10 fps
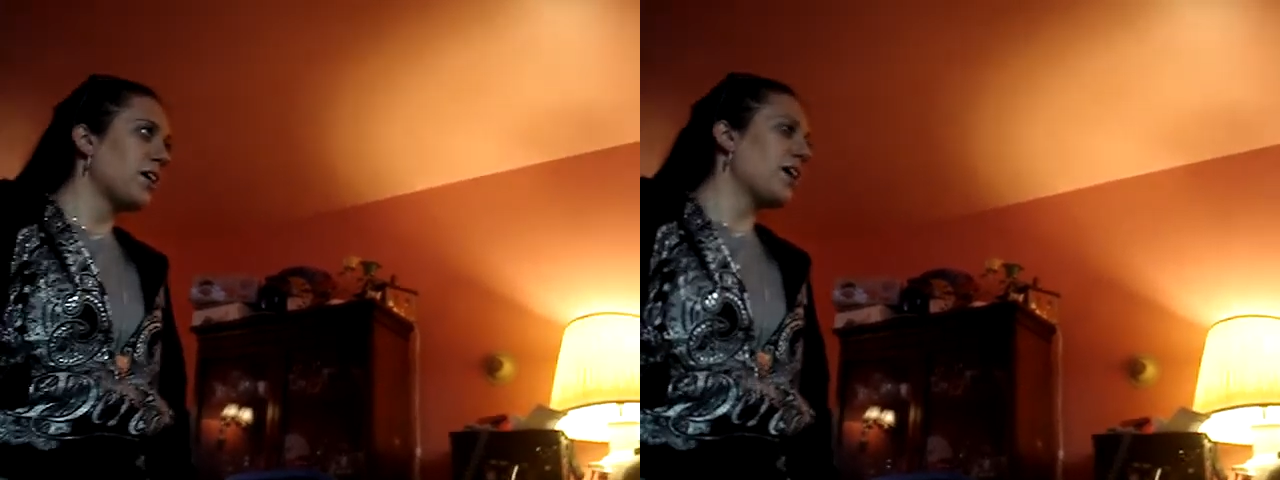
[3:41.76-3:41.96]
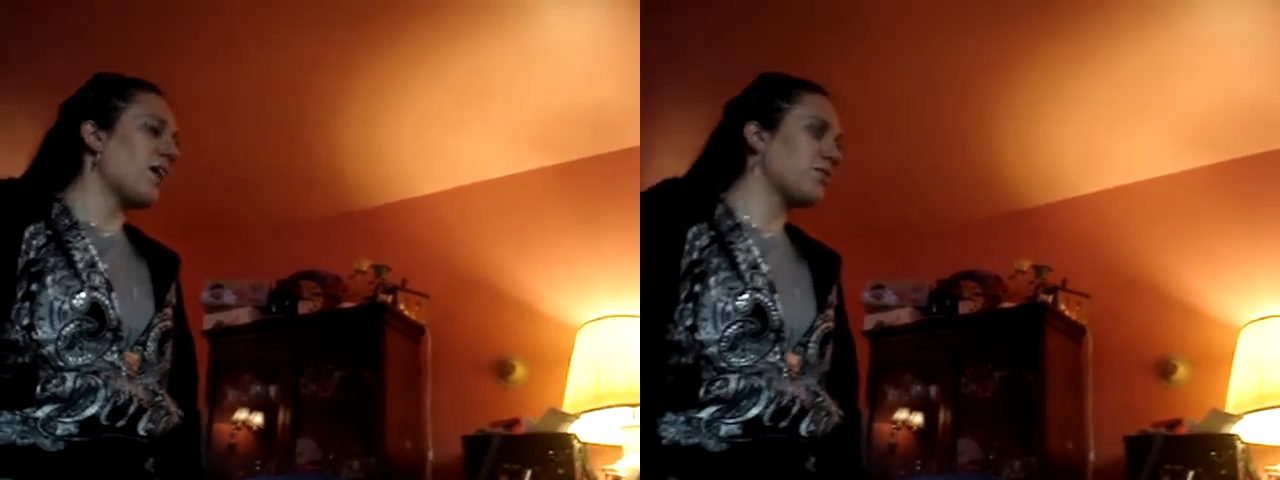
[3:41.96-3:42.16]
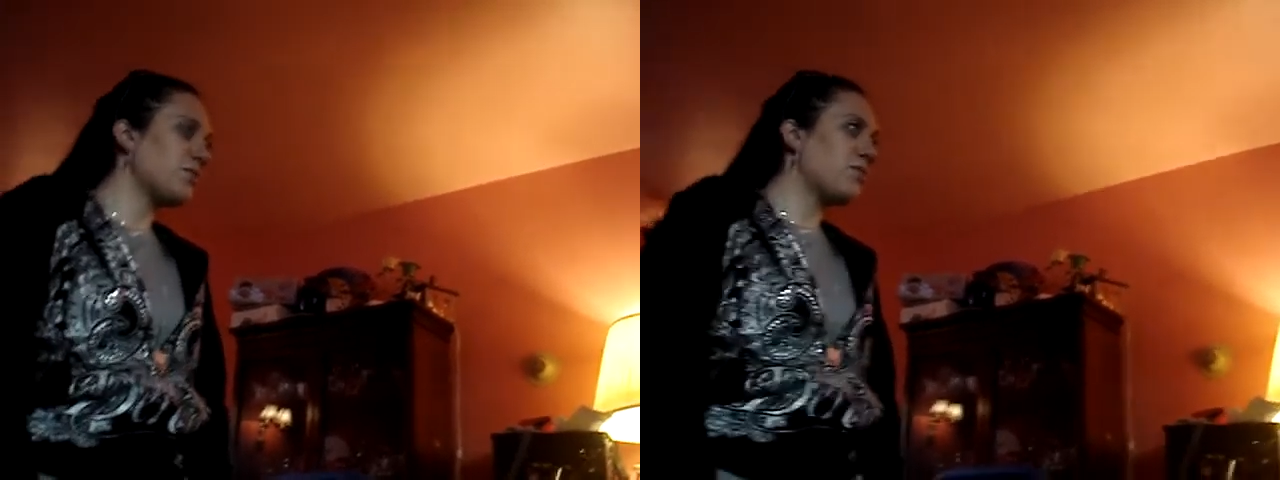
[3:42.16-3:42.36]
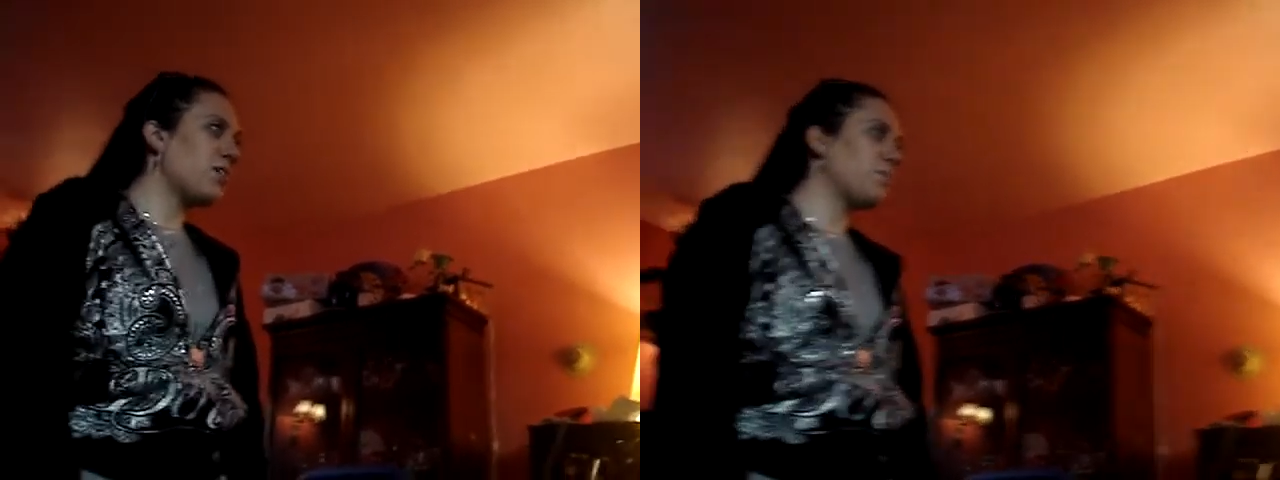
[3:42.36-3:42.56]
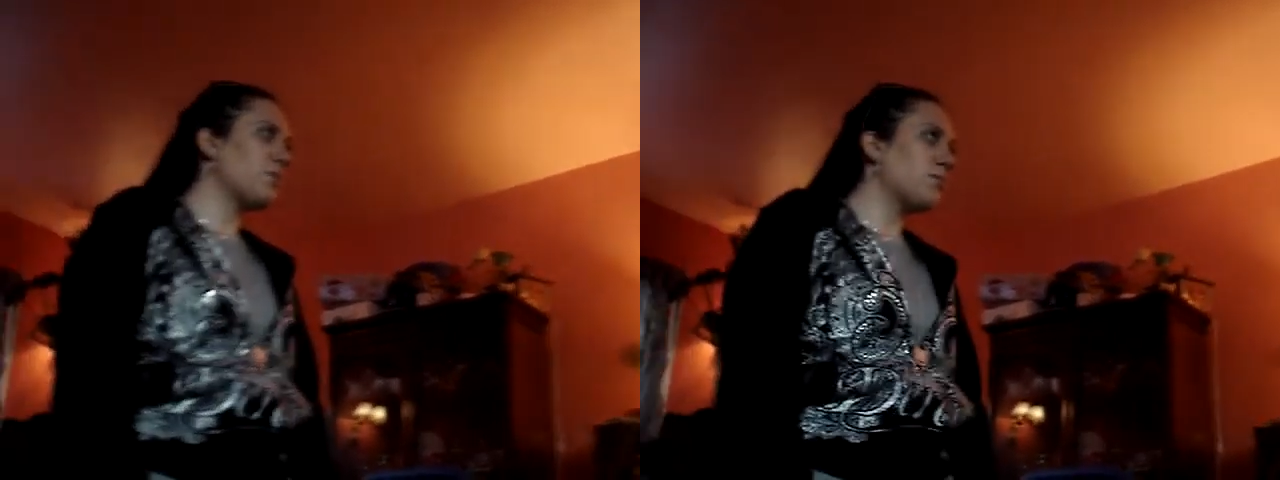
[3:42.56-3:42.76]
How can you
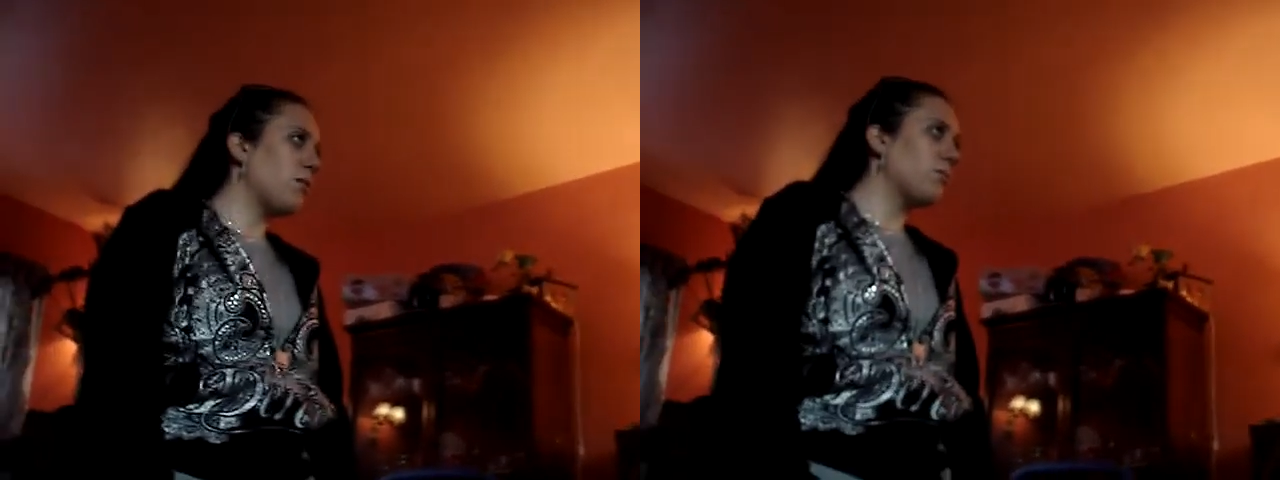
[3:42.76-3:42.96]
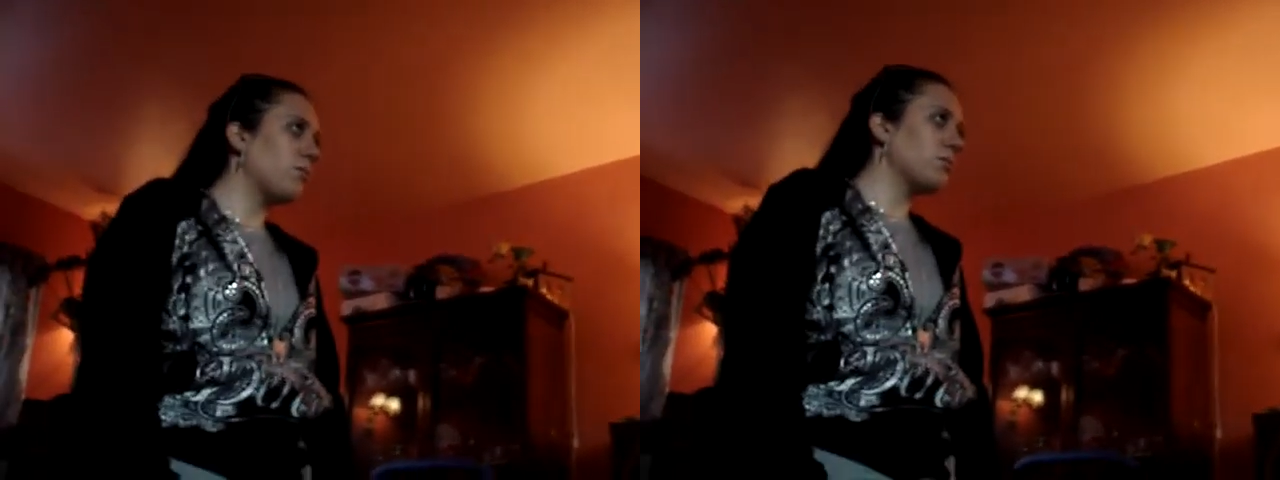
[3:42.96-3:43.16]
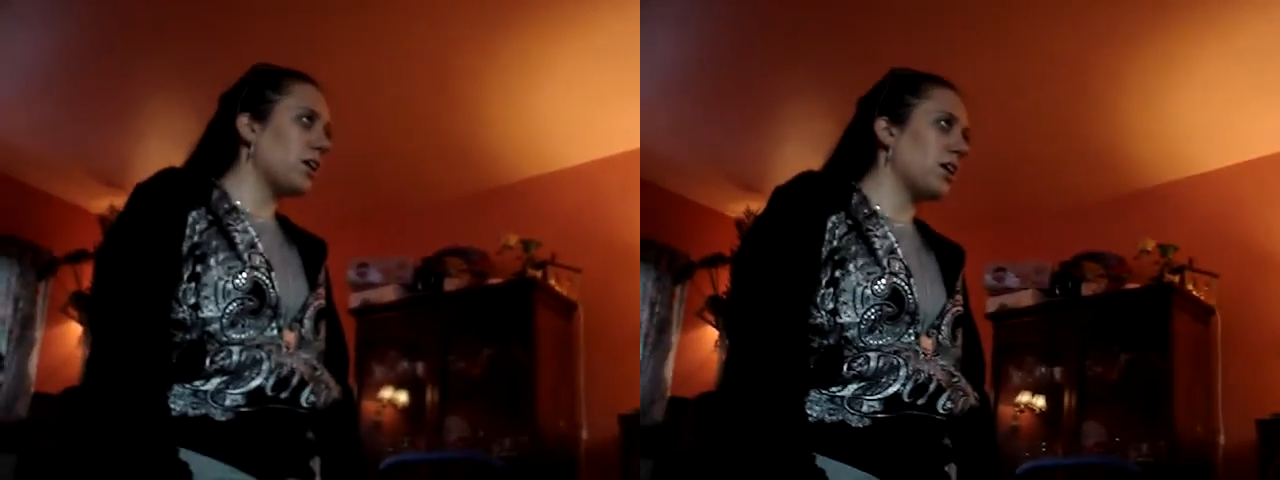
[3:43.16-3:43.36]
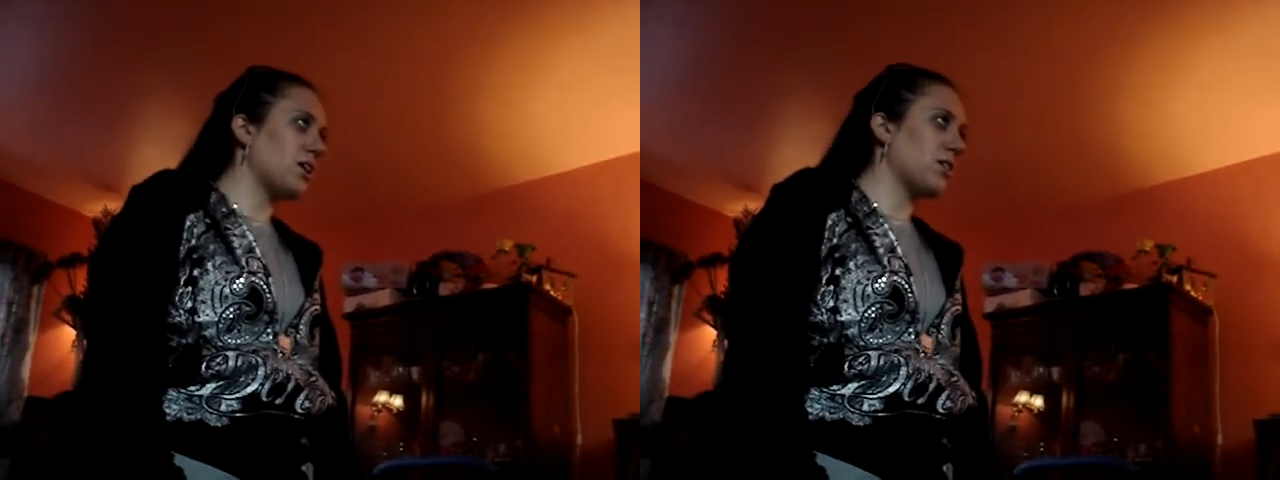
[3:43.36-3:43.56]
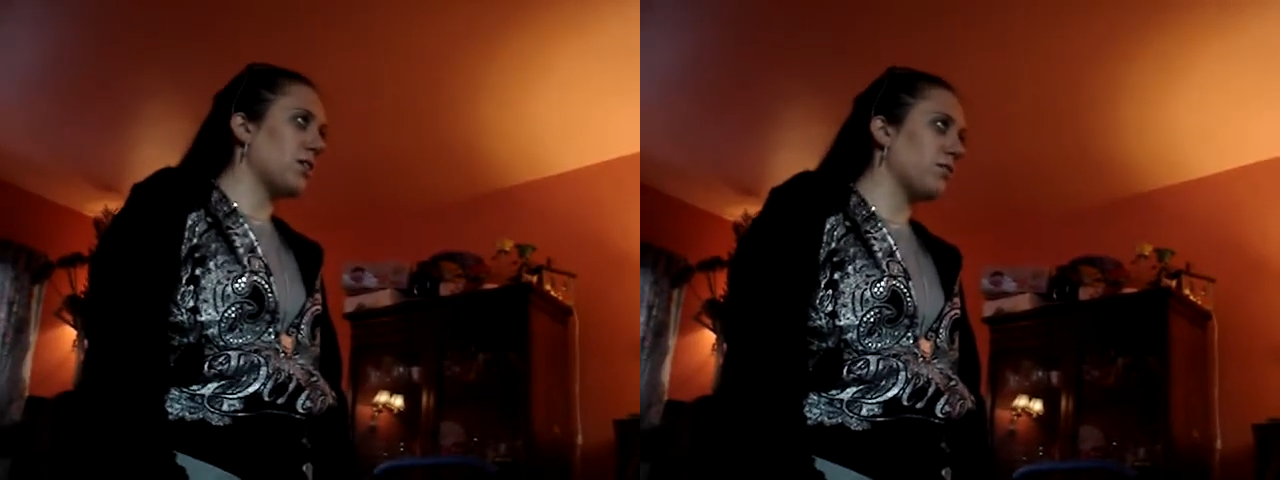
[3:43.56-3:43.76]
tell me you don't take anything